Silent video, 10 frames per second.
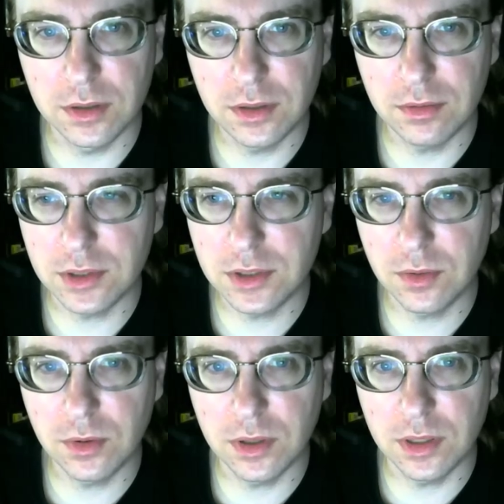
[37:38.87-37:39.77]
He was so
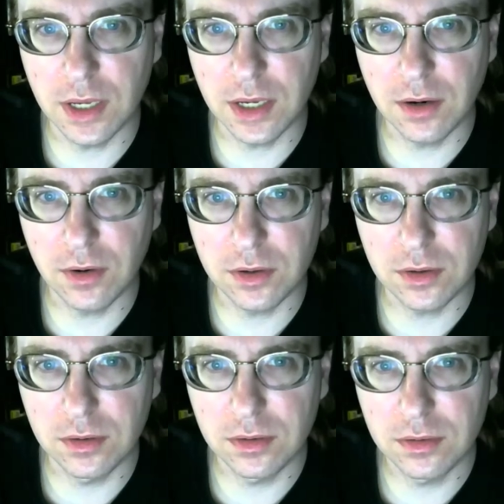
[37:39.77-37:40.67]
good in that character.